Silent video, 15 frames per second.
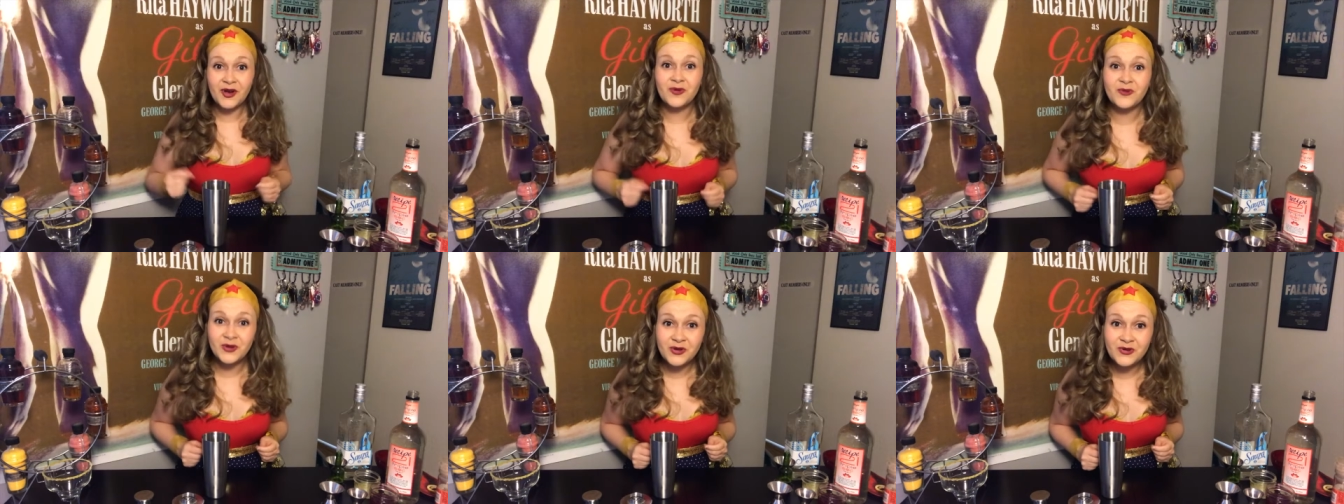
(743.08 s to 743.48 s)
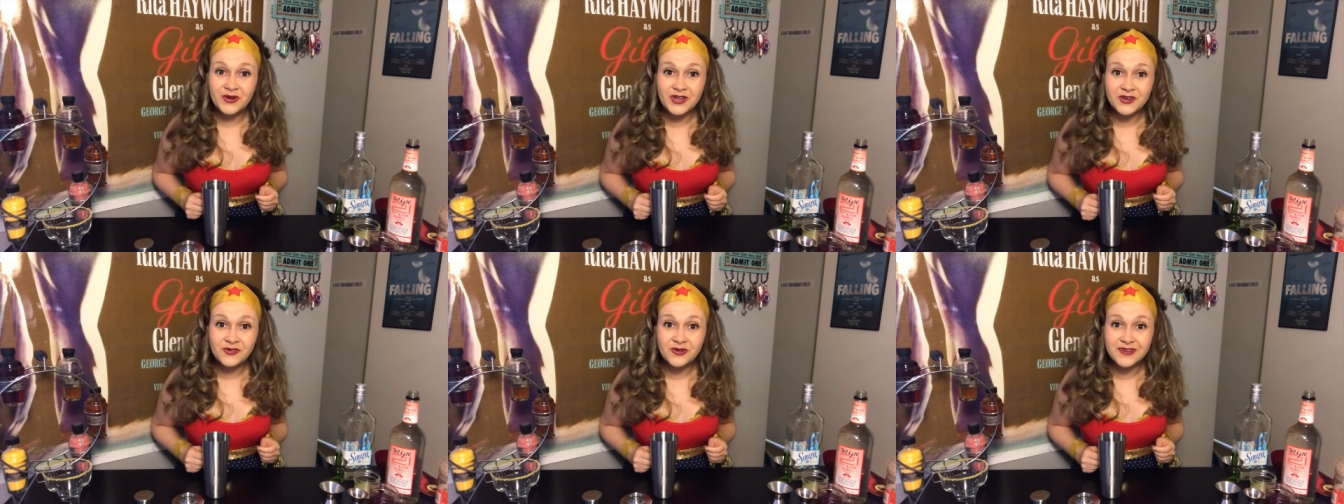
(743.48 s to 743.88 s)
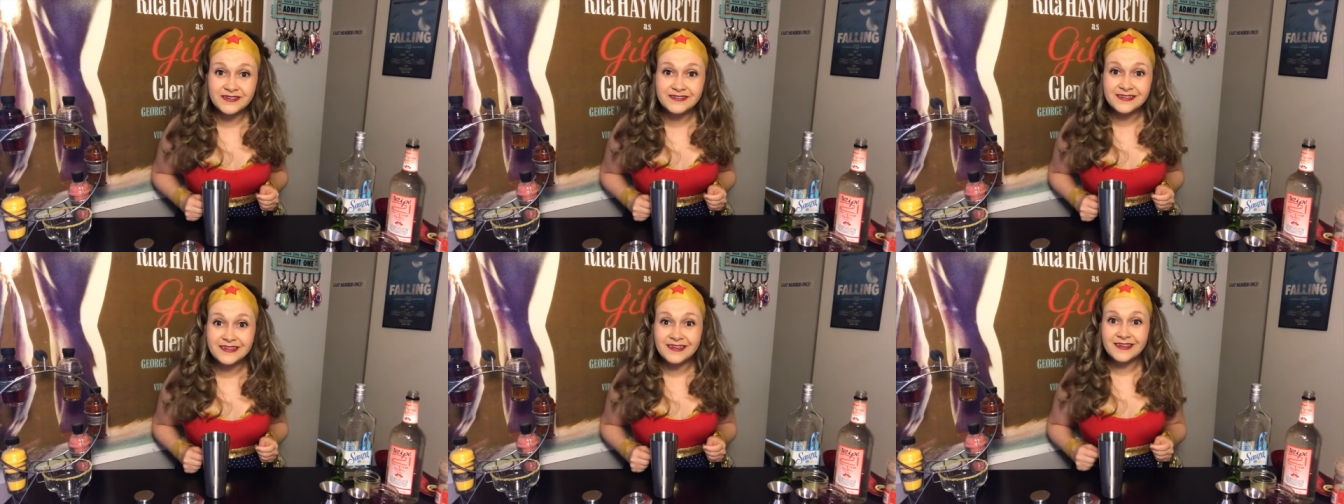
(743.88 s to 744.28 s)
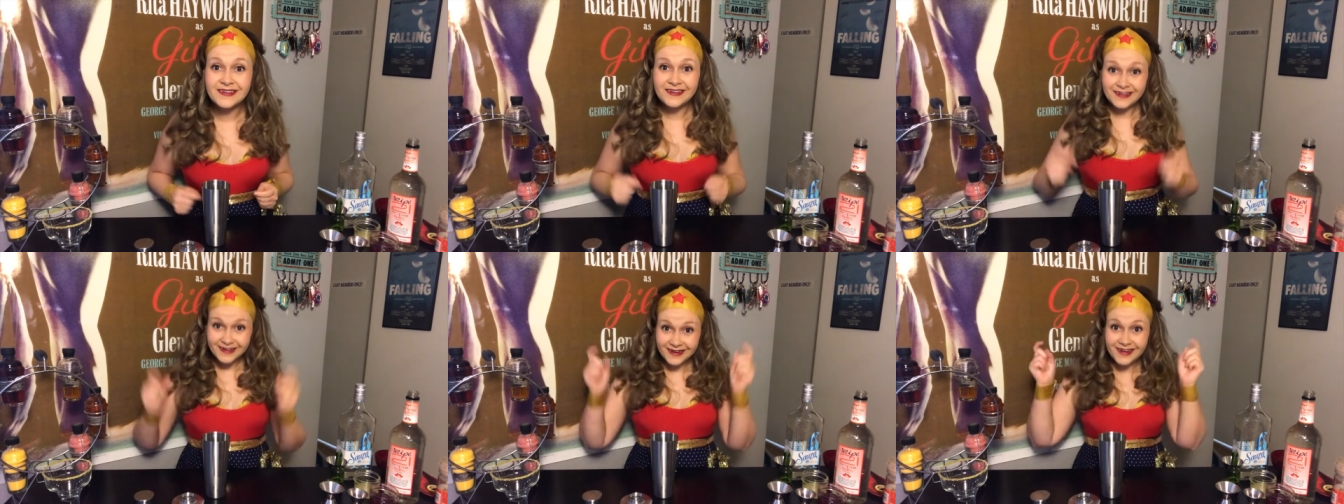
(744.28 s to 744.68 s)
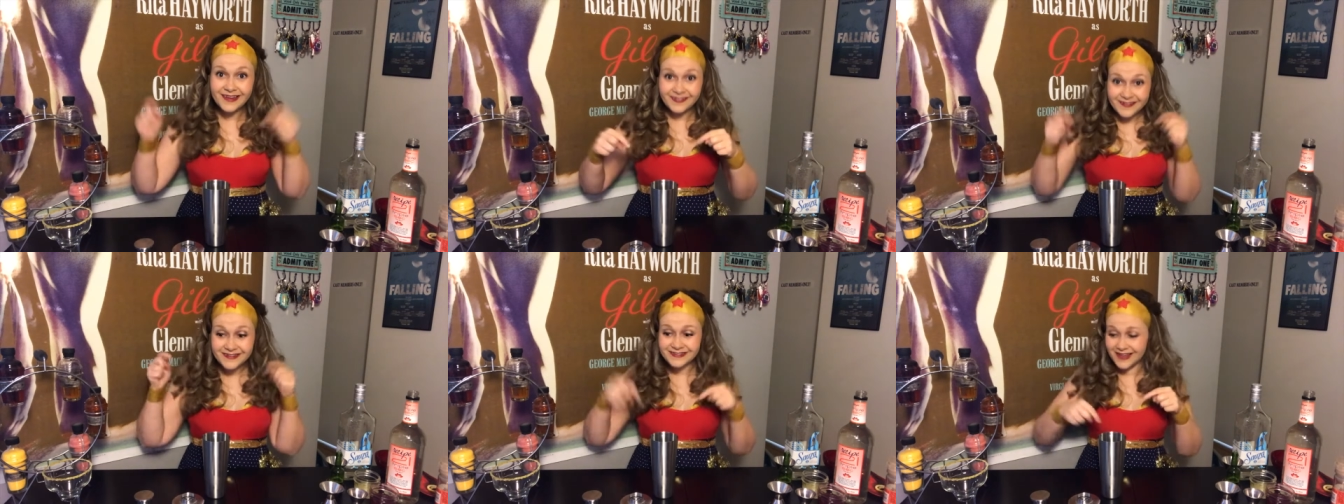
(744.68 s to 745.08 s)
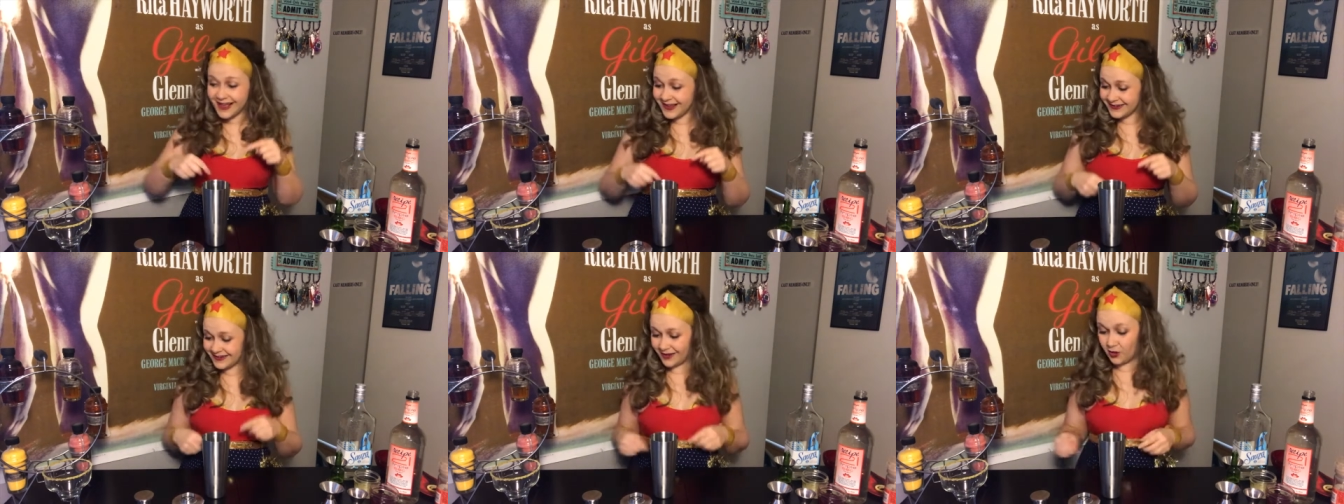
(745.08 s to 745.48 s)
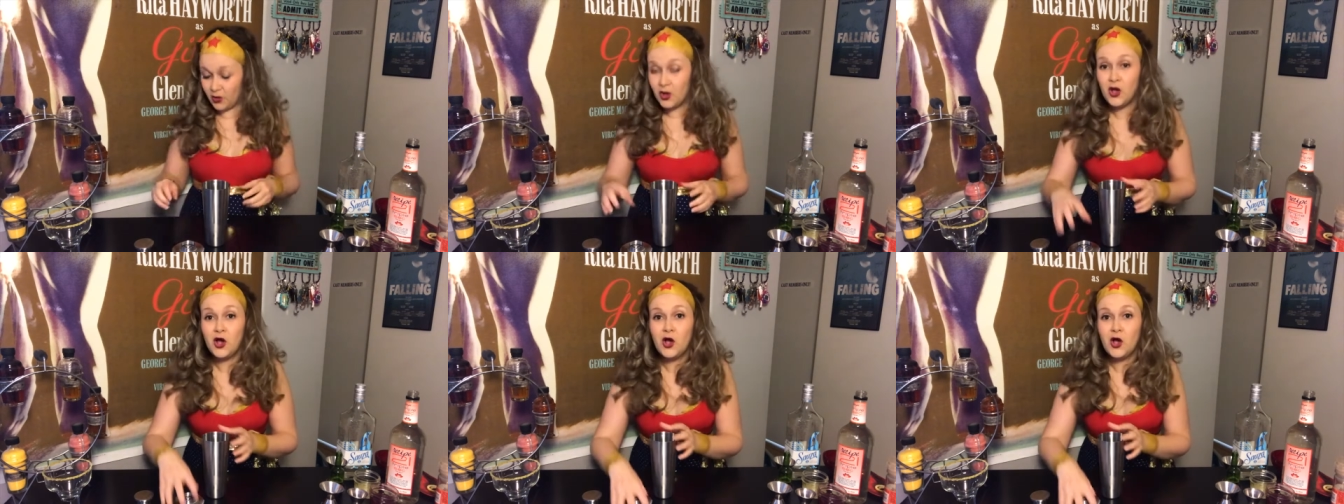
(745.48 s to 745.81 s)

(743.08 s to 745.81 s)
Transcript: a renewed interest in this cocktail.